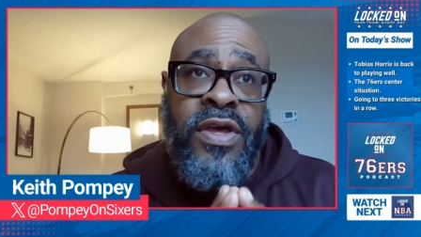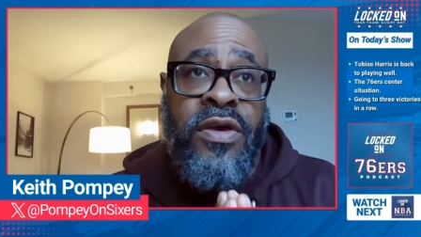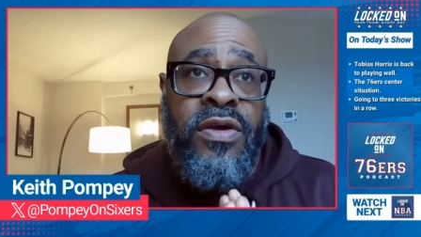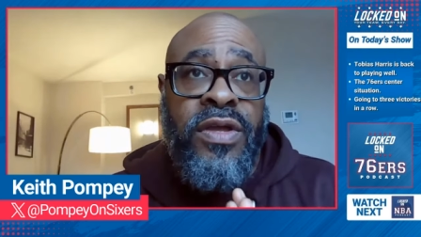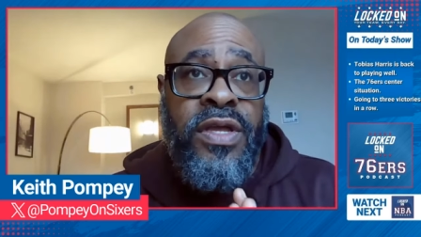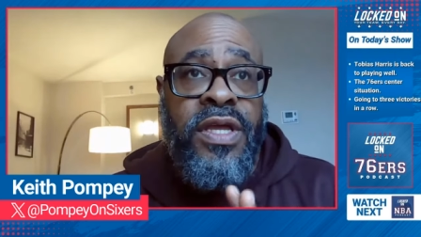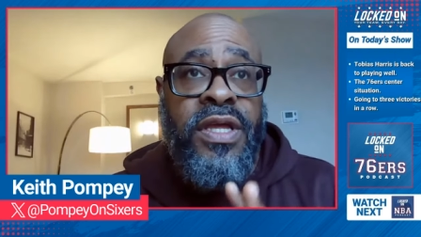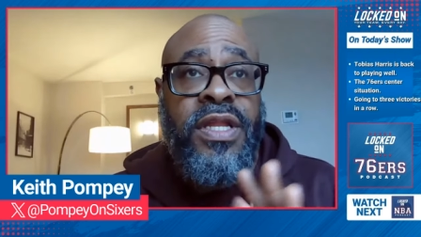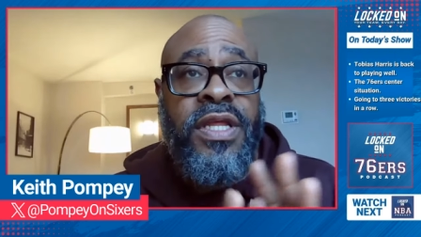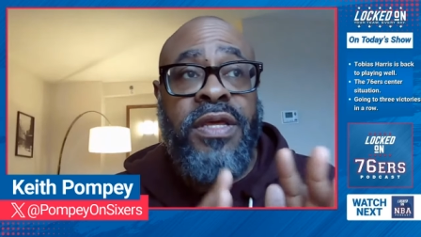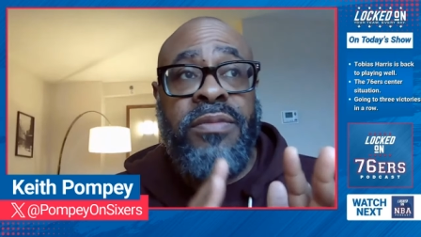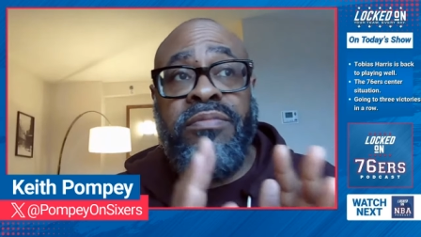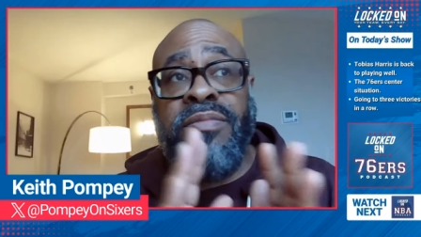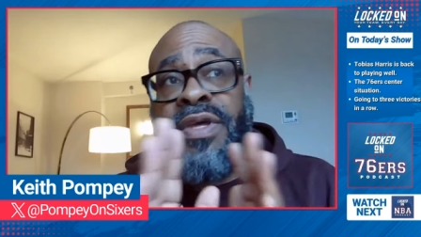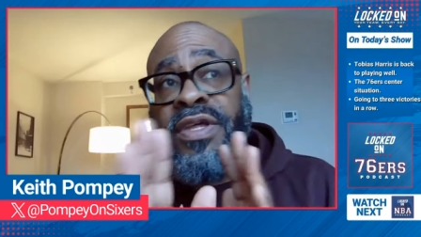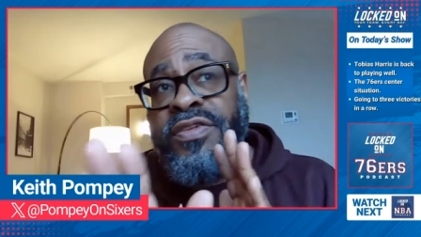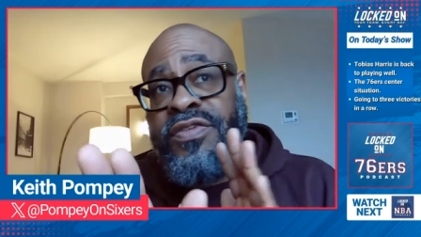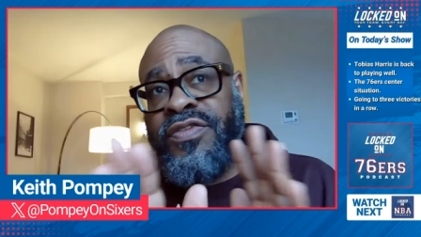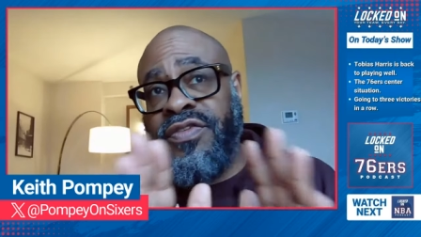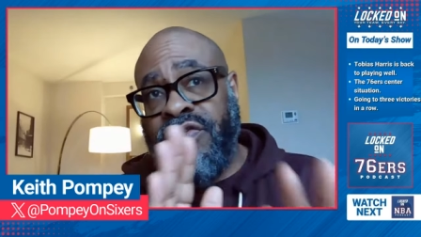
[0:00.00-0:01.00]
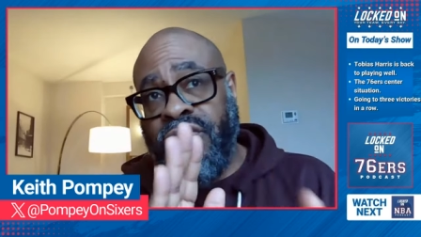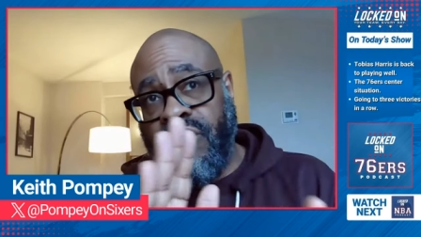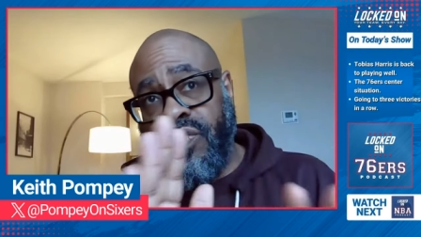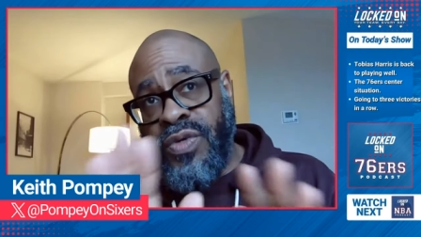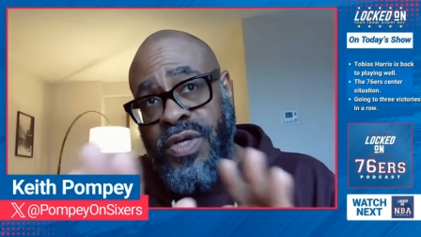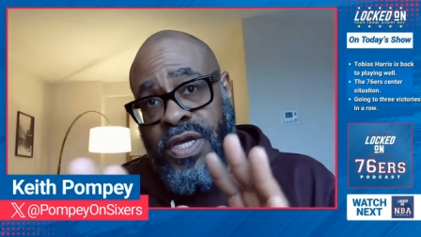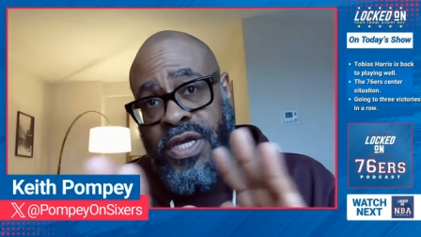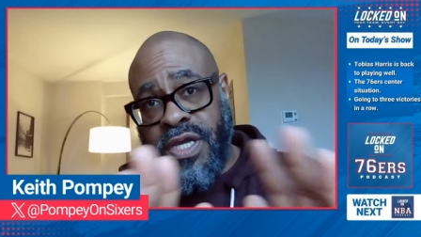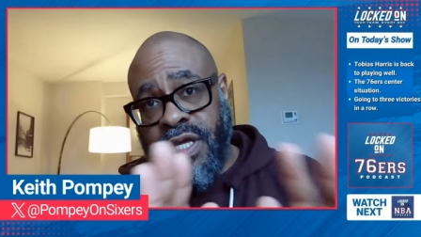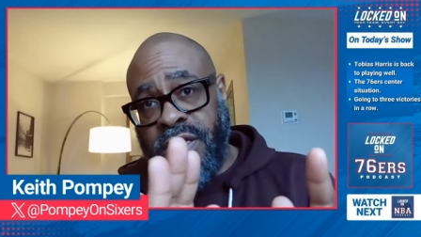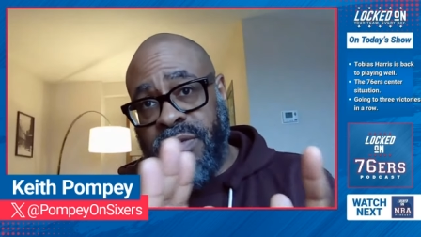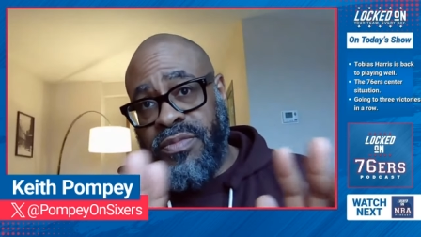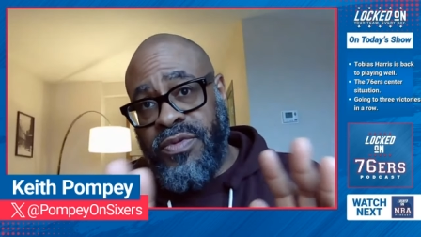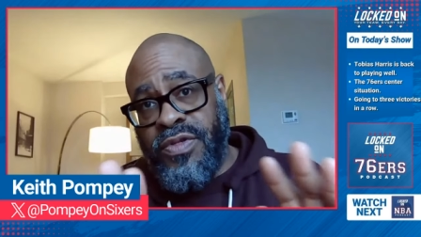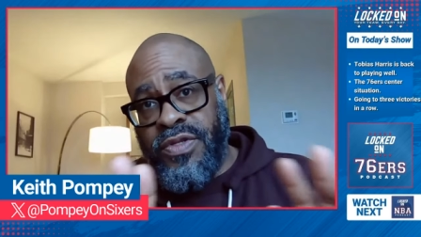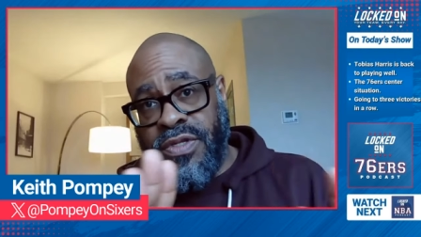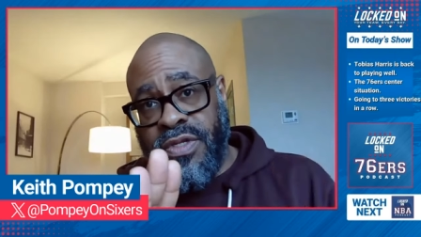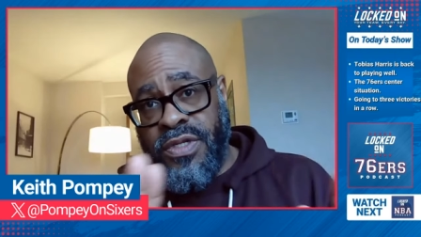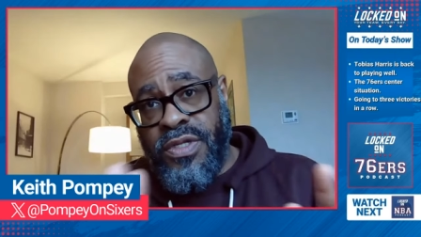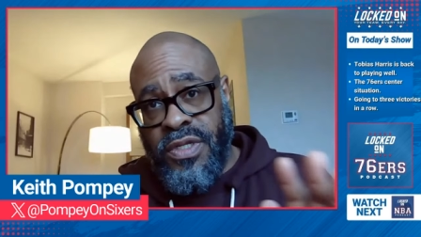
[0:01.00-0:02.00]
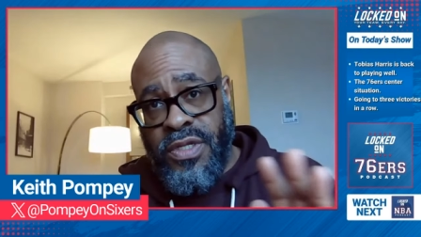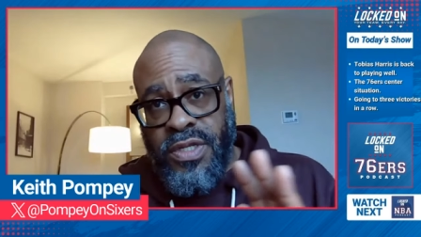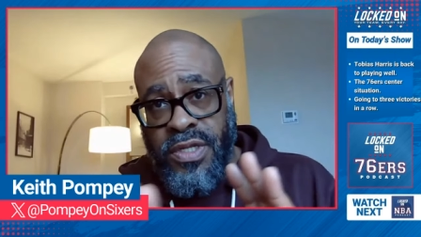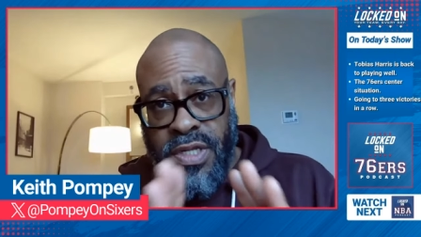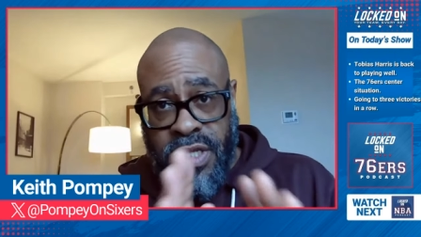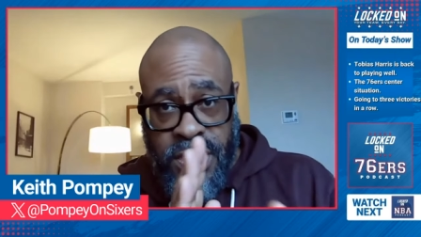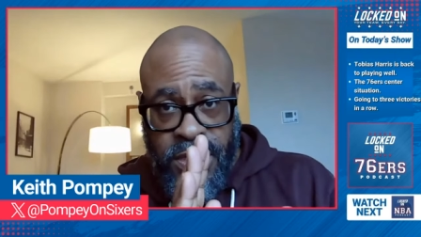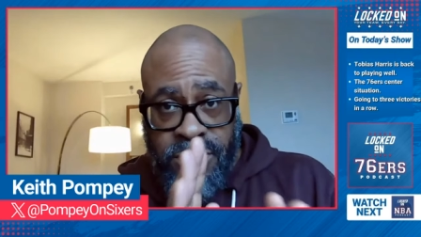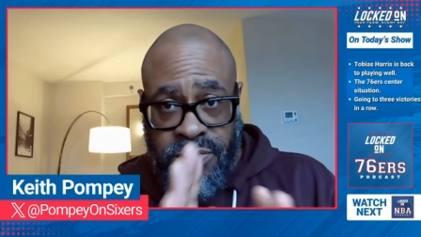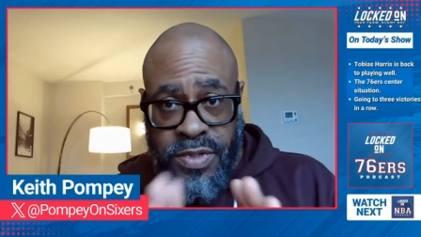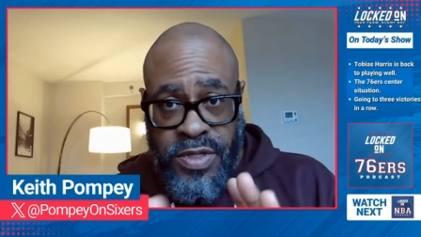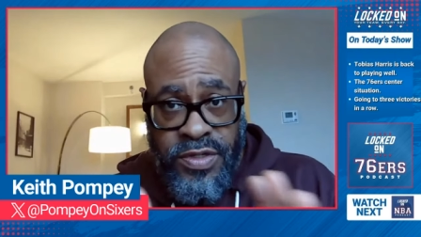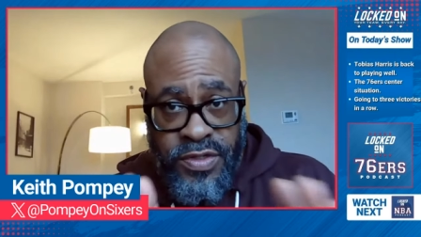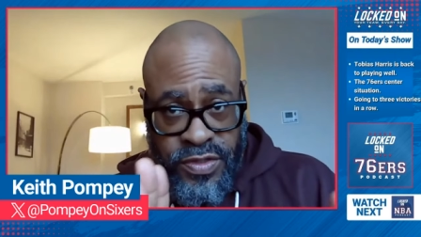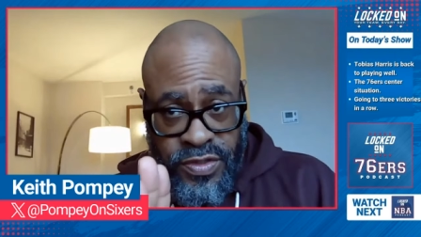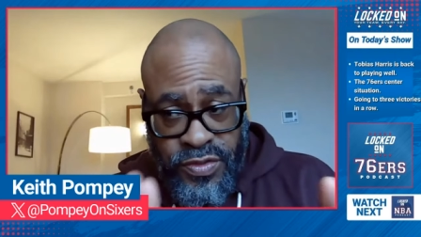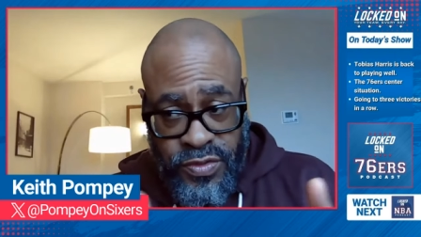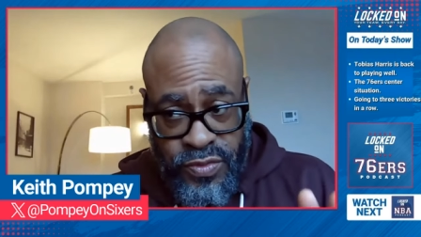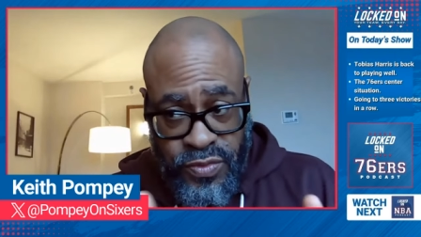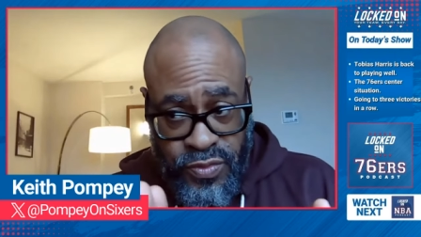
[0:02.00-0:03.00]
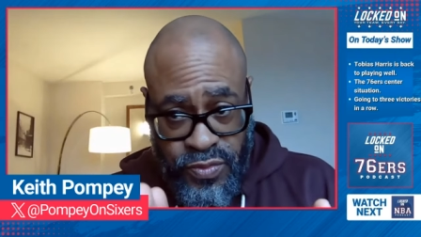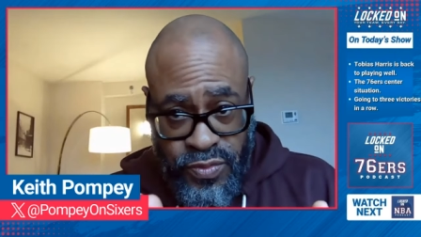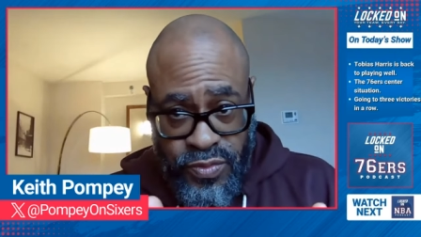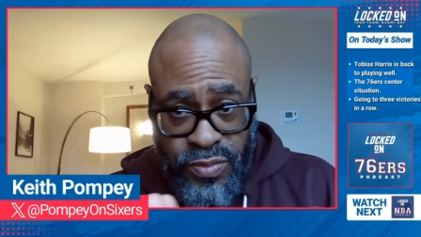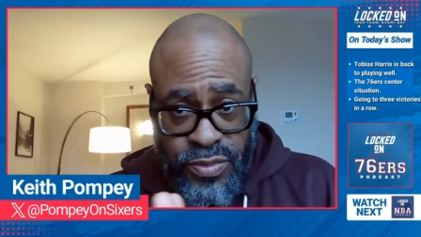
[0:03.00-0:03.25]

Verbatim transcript: now, again, he missed two games. He missed two.